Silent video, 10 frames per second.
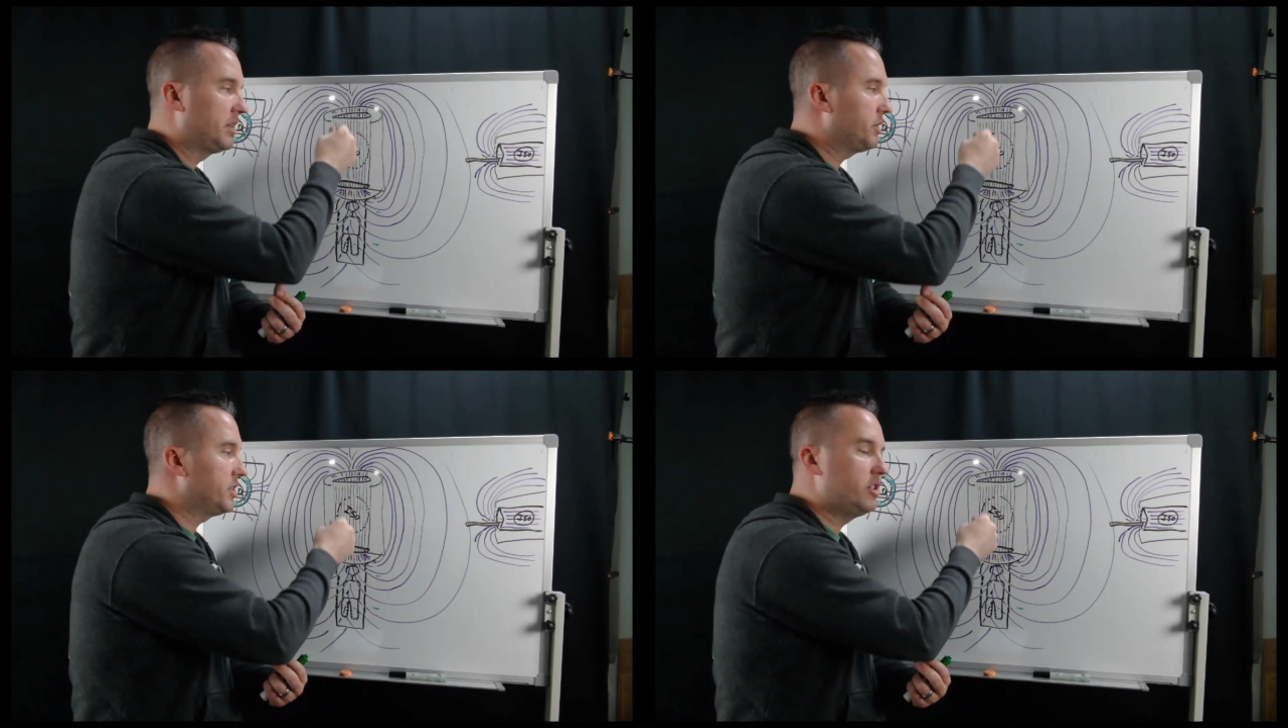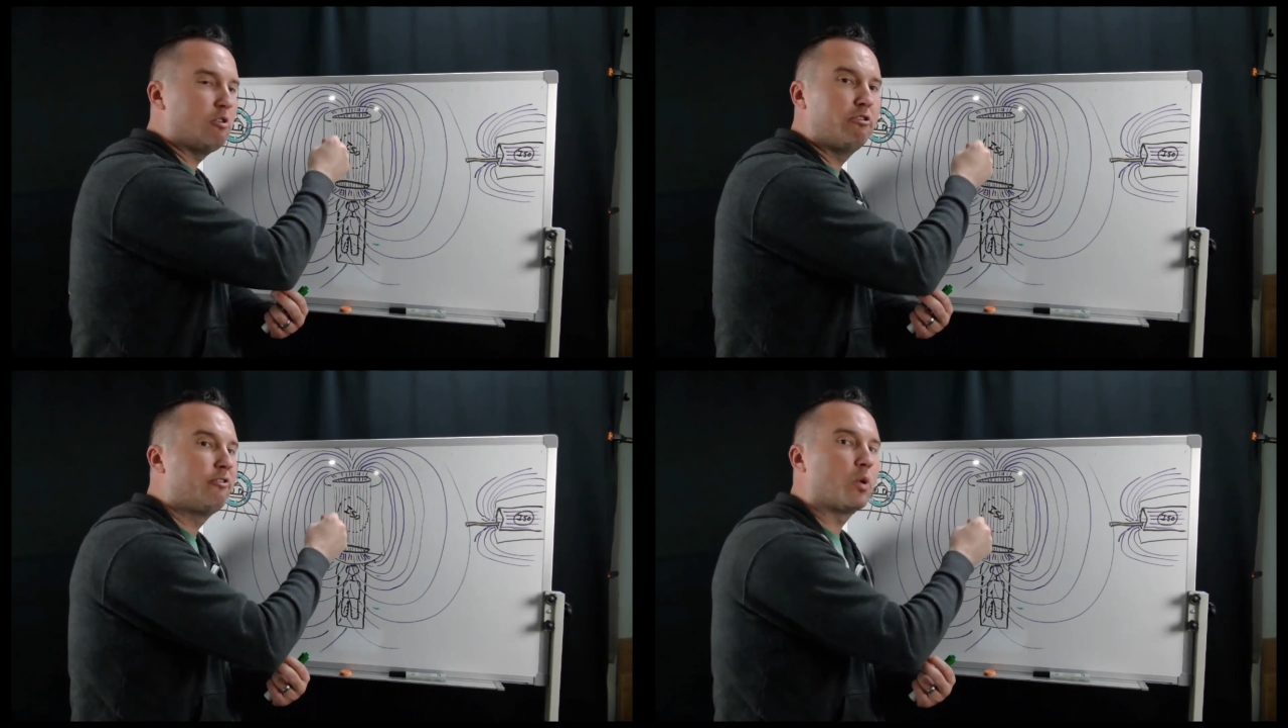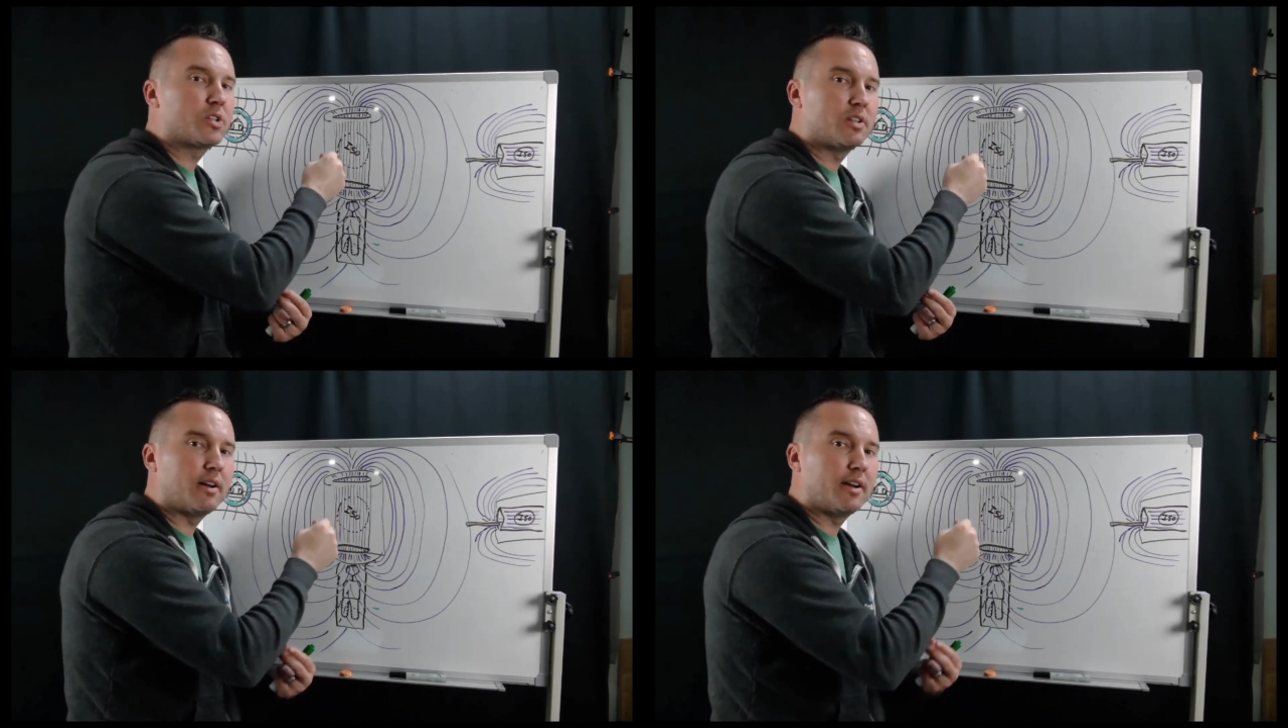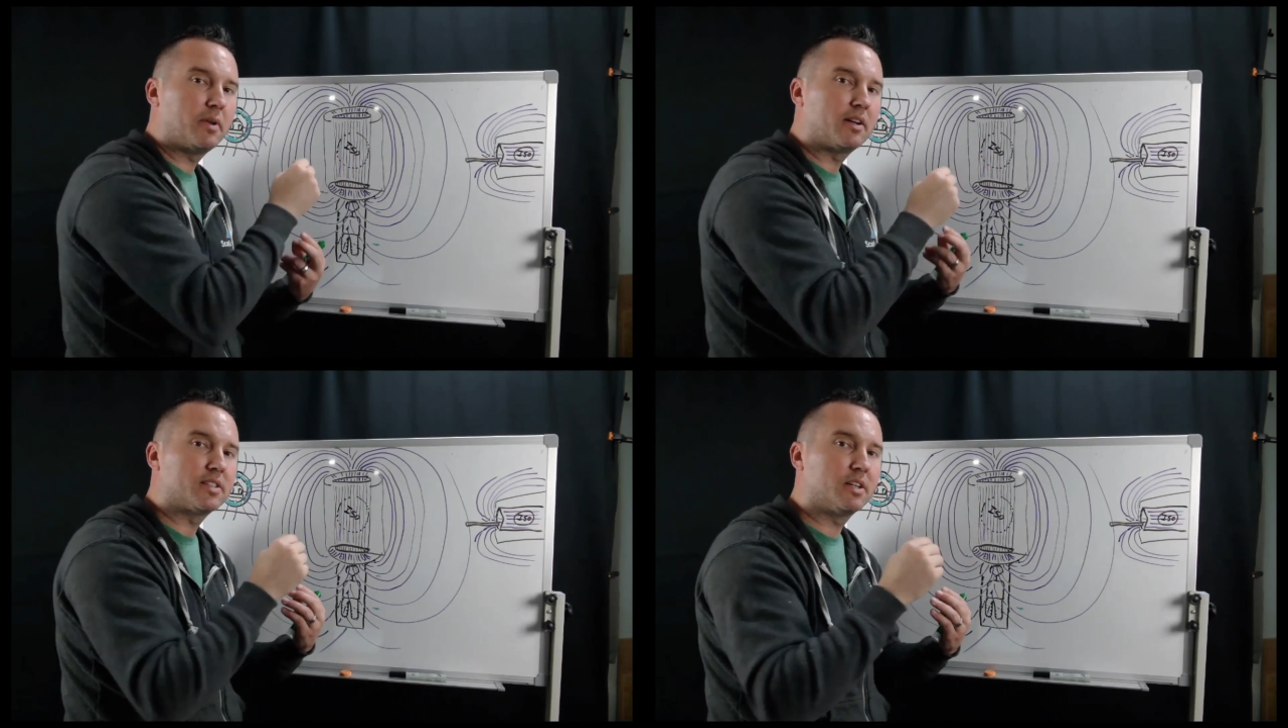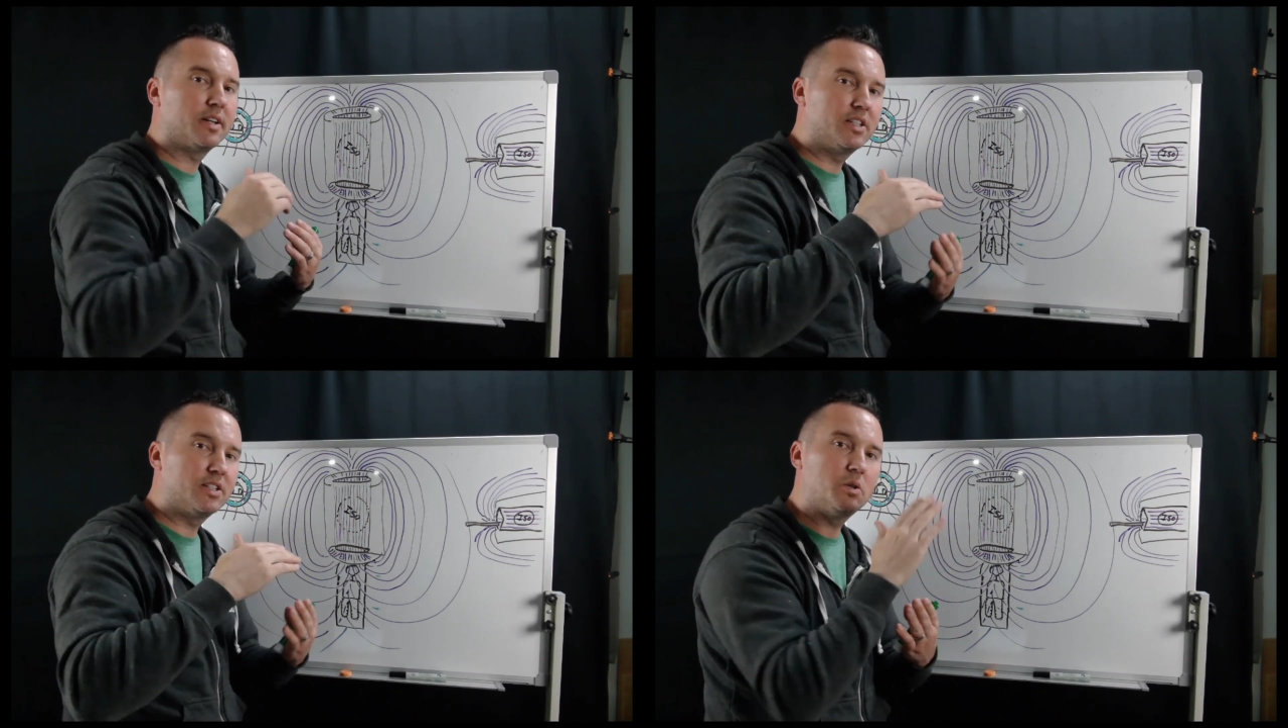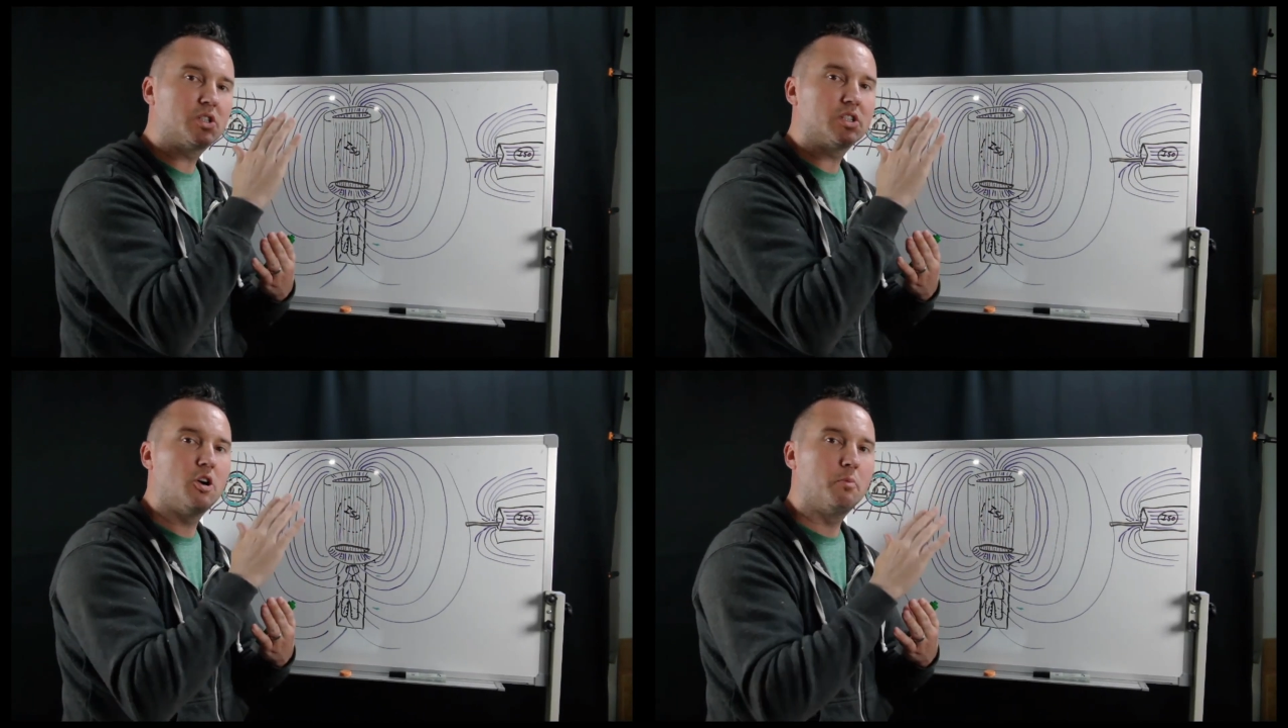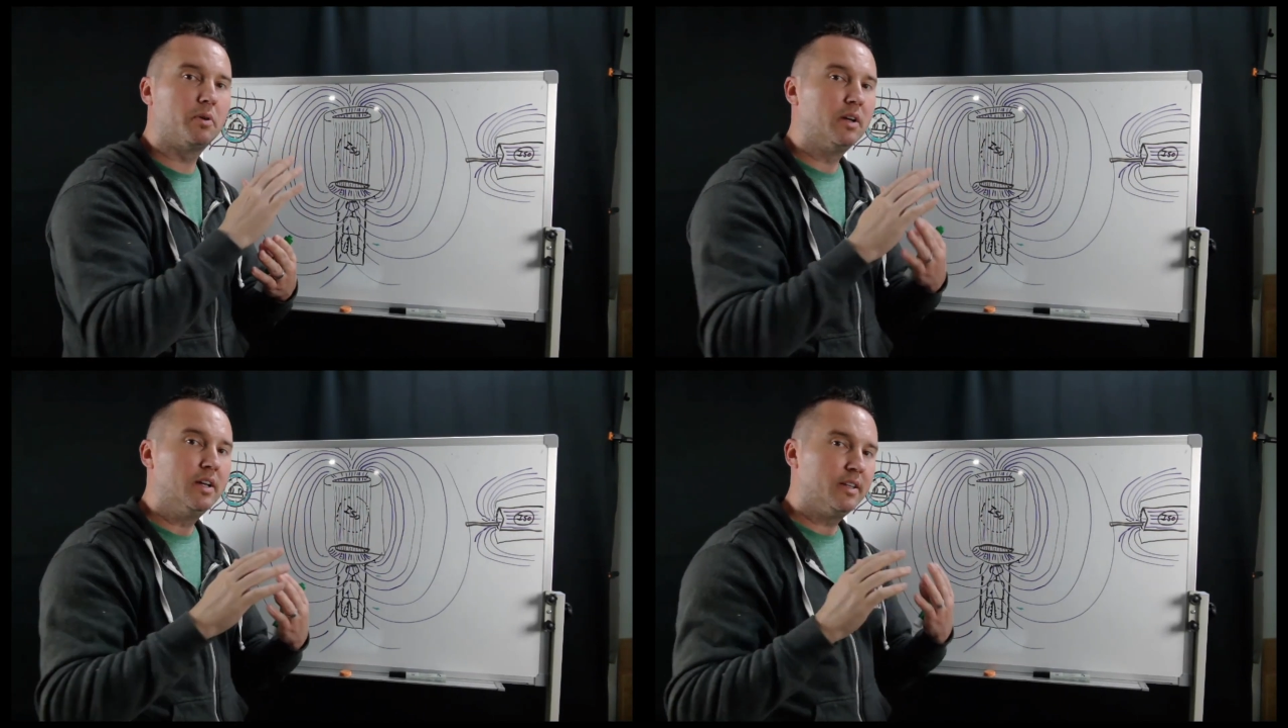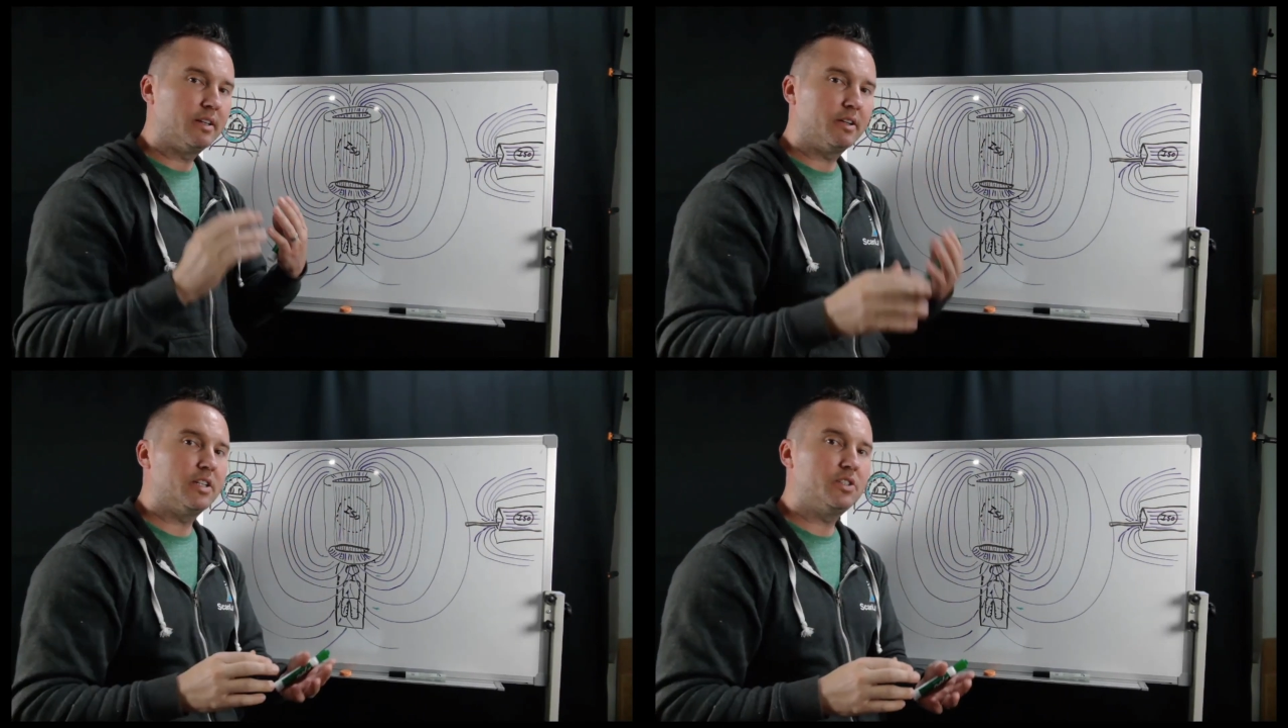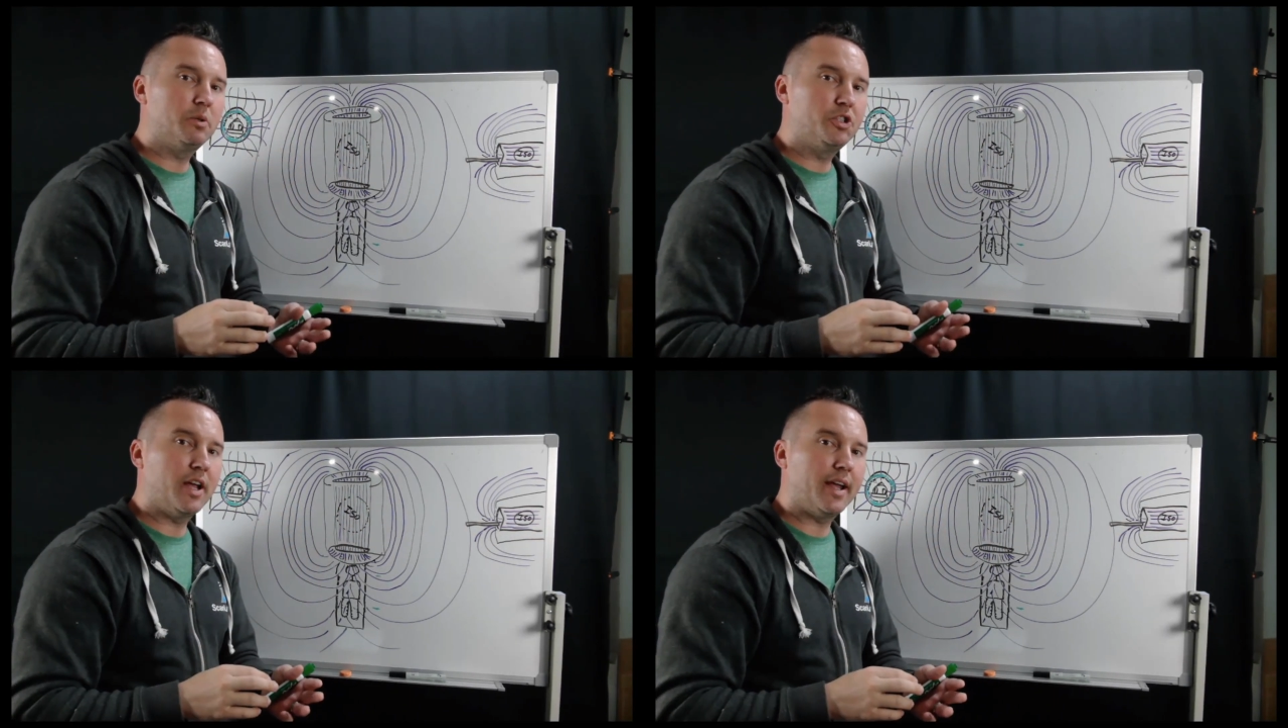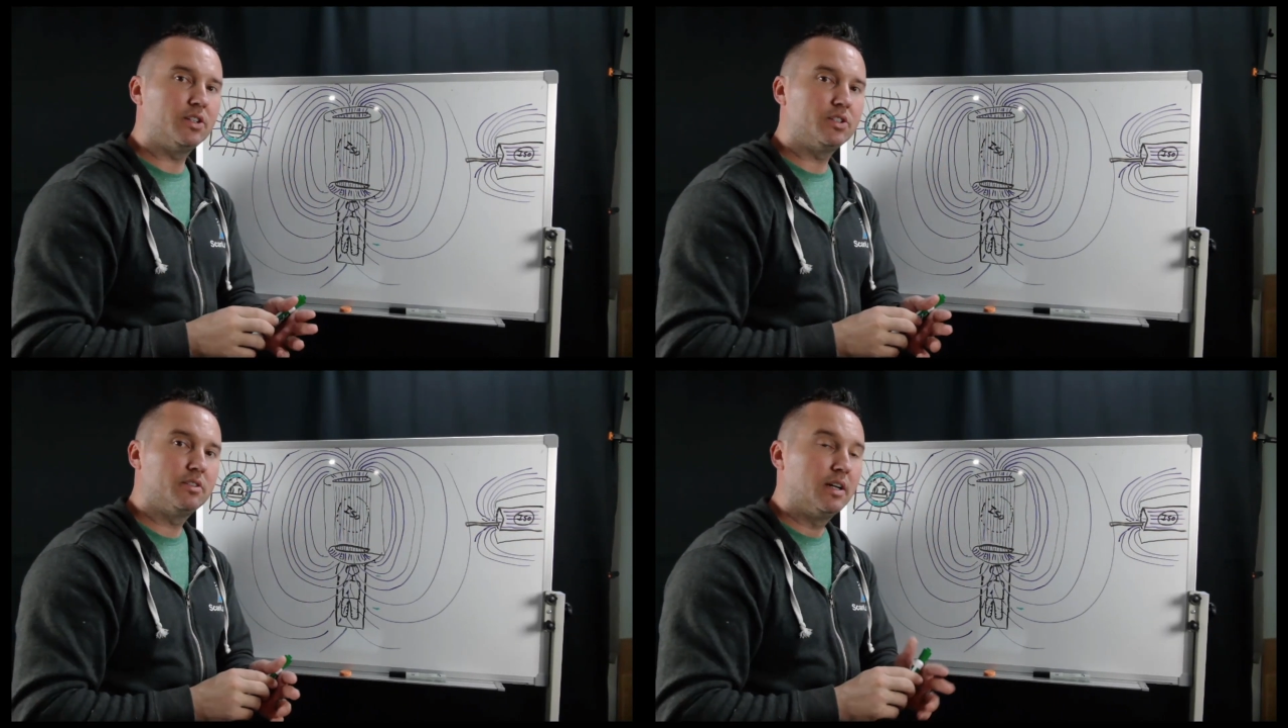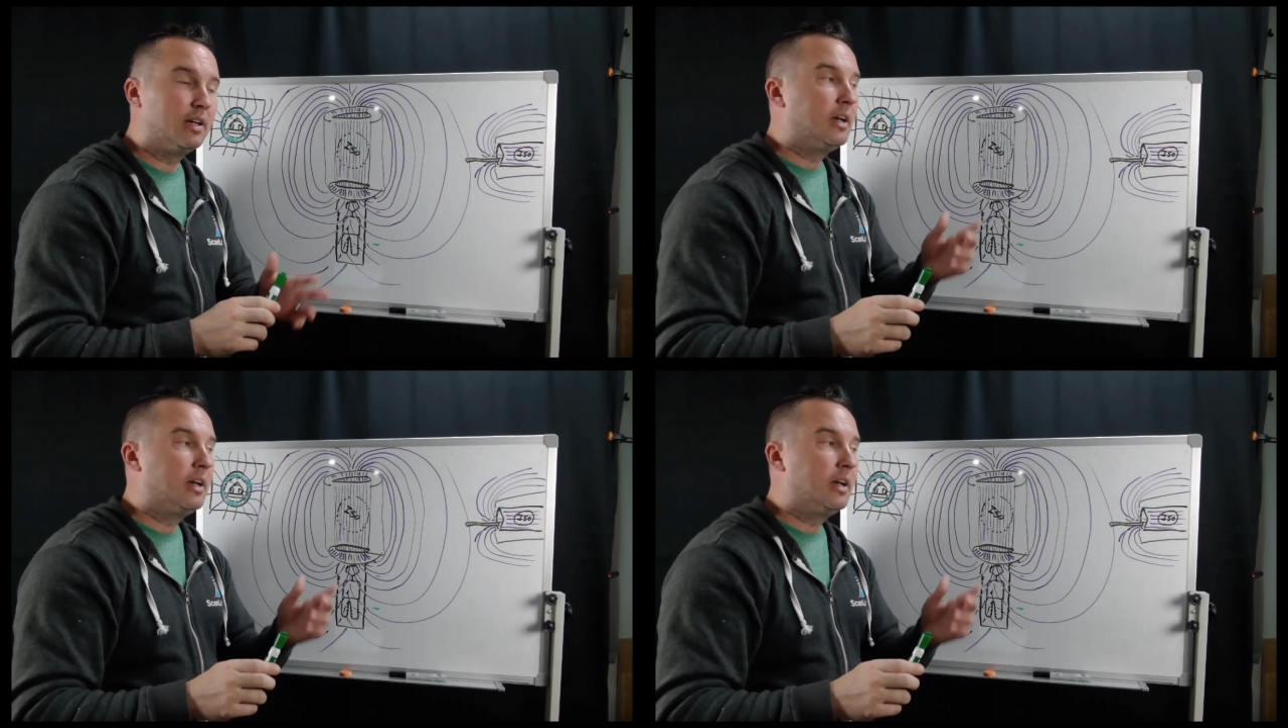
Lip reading: There is no force on it because there is no slope. There is no change.